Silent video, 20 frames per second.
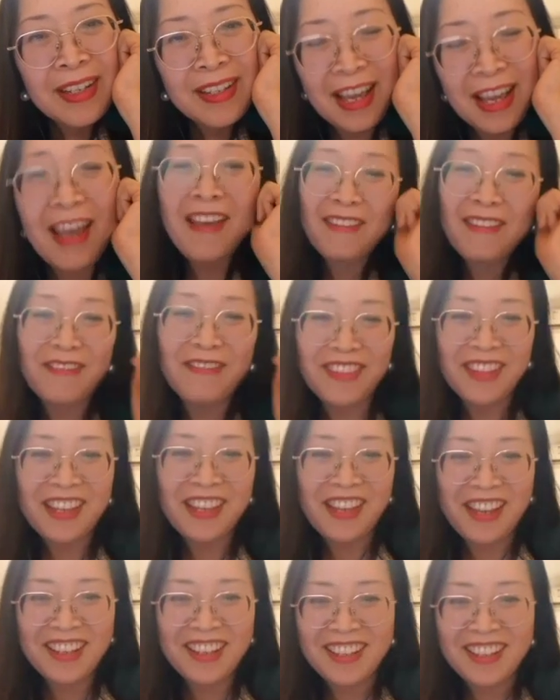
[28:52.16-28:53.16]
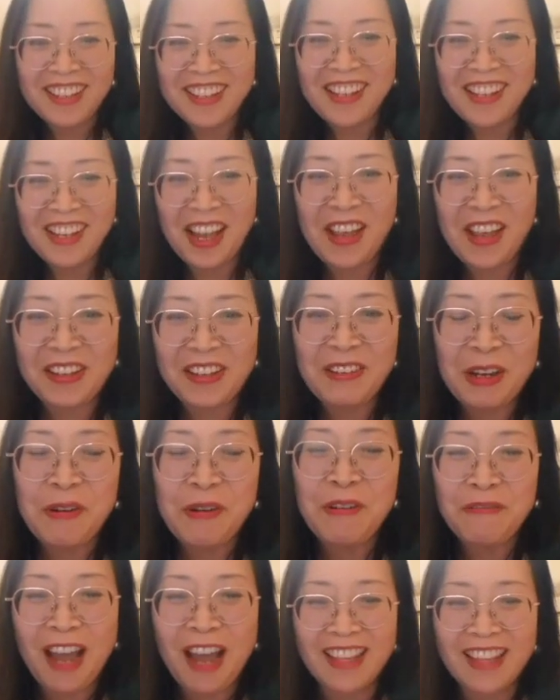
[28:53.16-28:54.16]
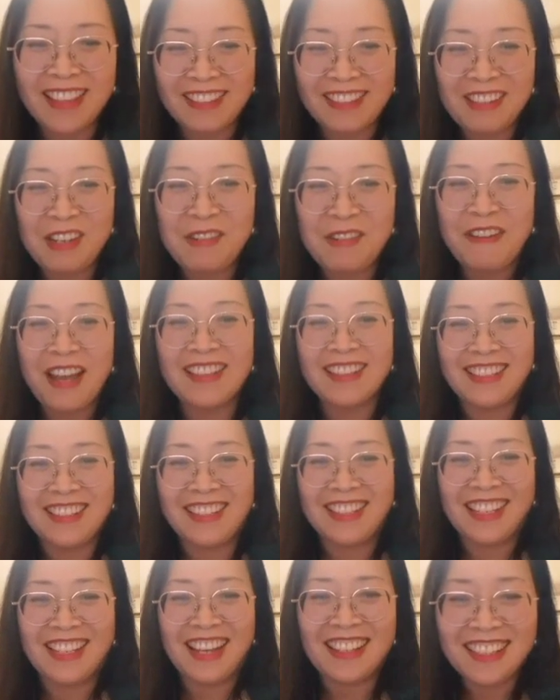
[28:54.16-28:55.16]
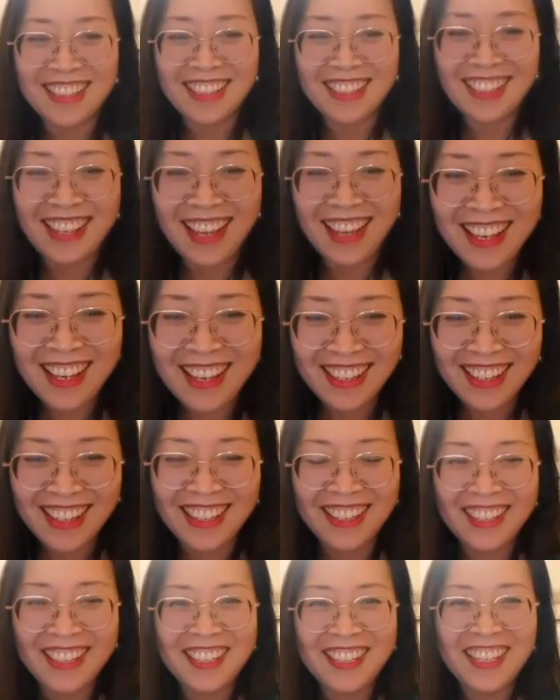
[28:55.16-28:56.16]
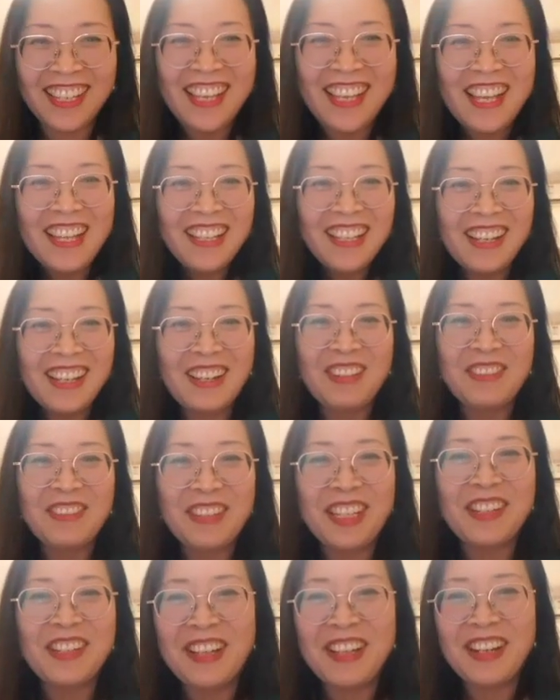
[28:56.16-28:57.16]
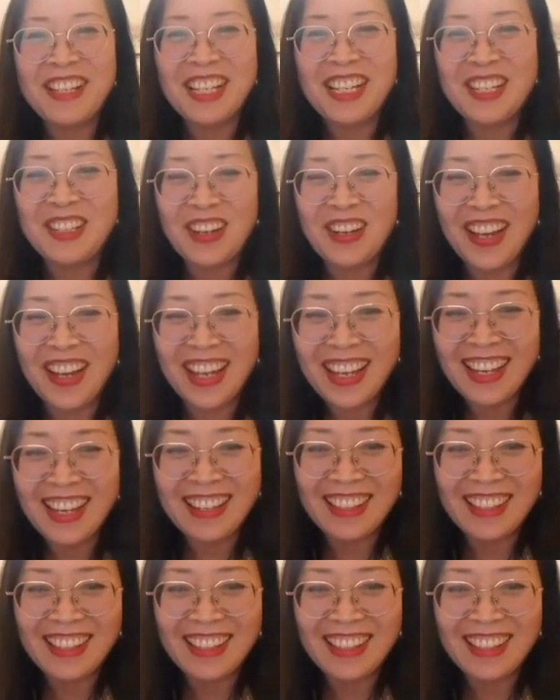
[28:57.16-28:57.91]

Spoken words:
Yeah. We will find the chance. Yeah. We will enjoy.